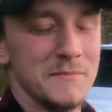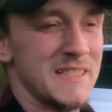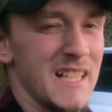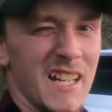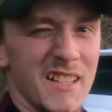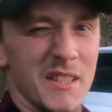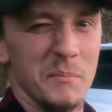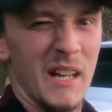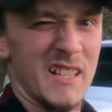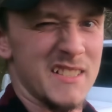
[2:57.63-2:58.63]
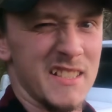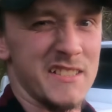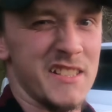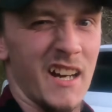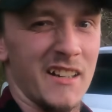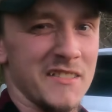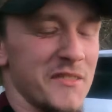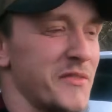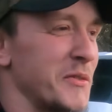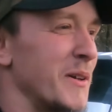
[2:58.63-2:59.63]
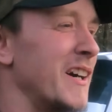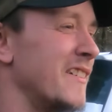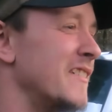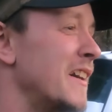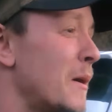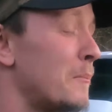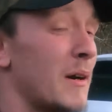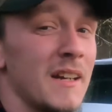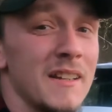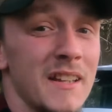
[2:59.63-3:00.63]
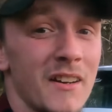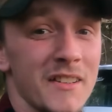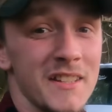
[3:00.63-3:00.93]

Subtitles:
it's kind of the bastard child, if you will. But there are